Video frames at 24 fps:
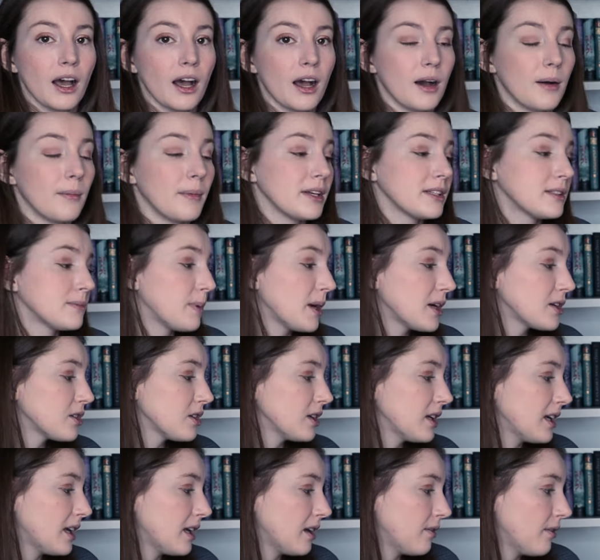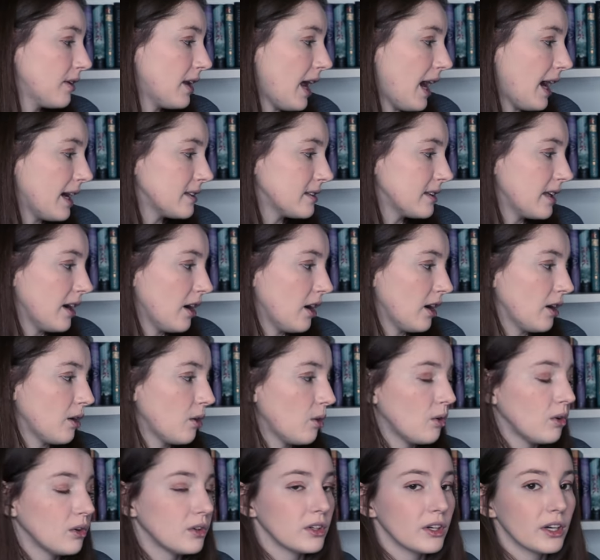Especially even as they are
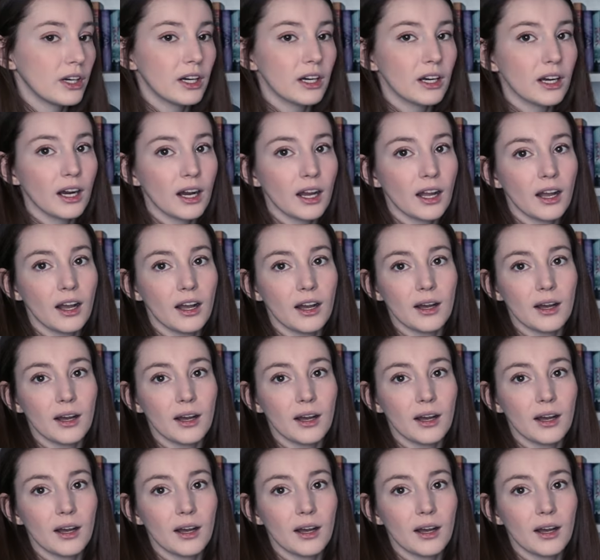older,